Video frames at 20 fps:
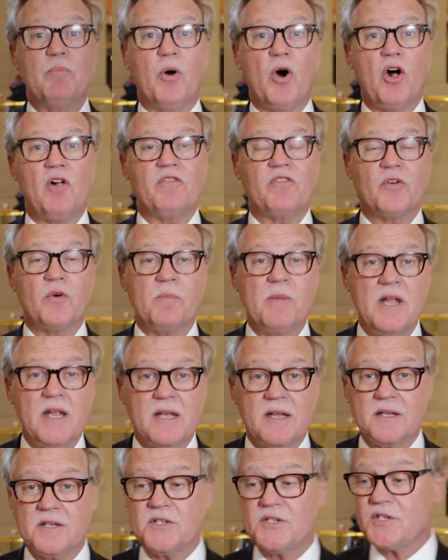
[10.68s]
Paul
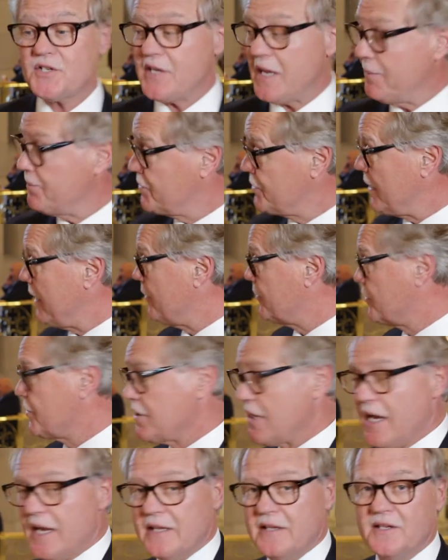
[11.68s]
Formica steps
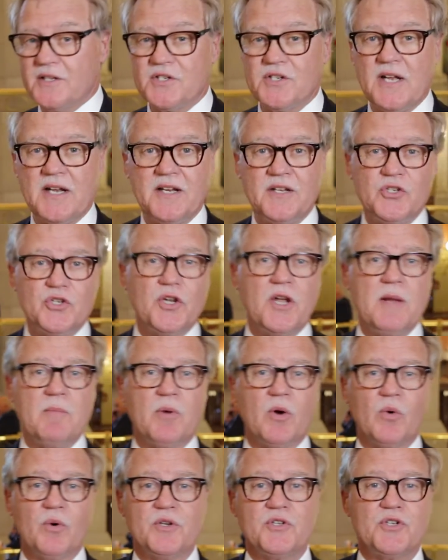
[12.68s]
outside the Senate
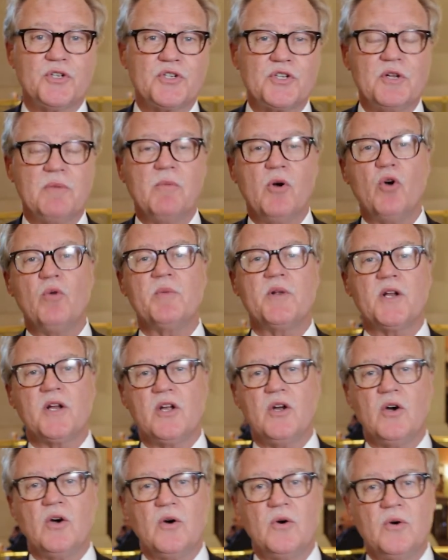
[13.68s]
chamber where just a moment
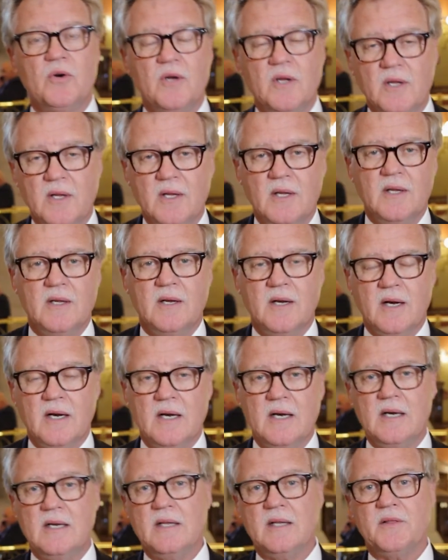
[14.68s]
ago
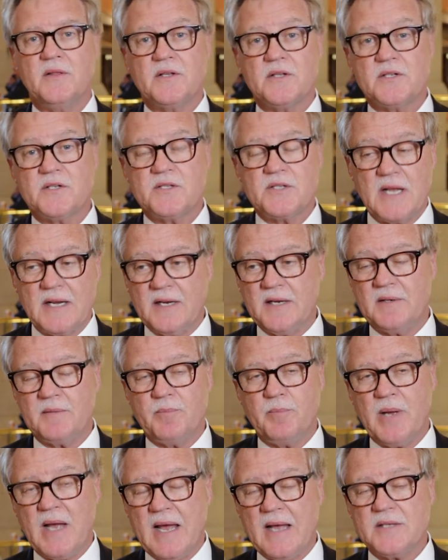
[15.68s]
the Senate
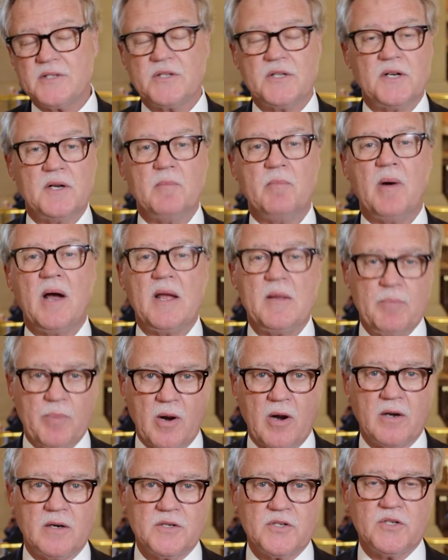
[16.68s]
passed in a
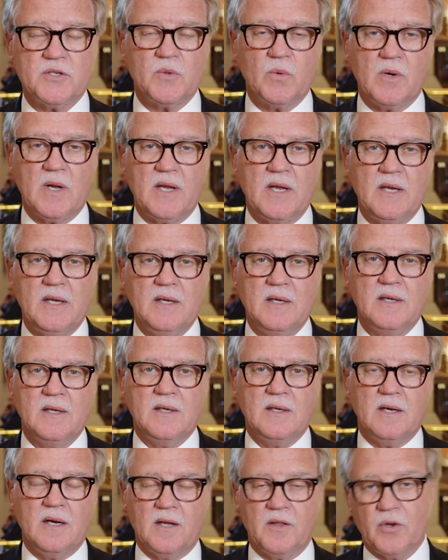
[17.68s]
bipartisan way
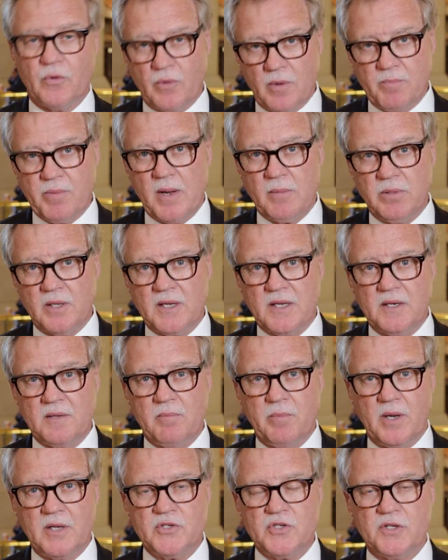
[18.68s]
the
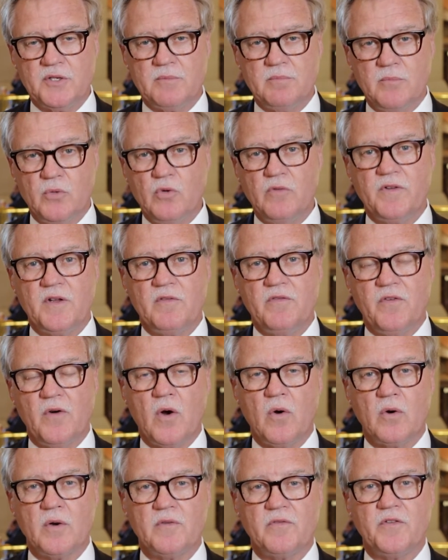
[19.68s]
Republican budget moving
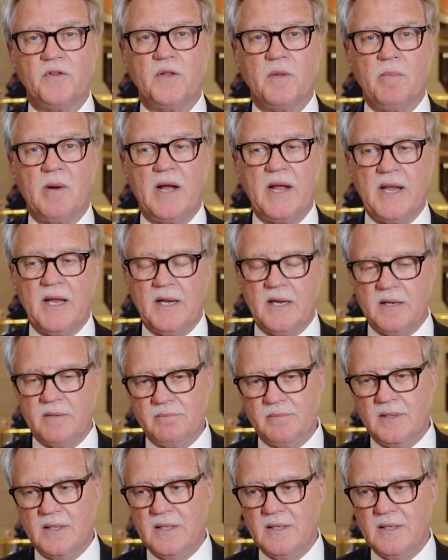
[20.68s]
forward for the biennium.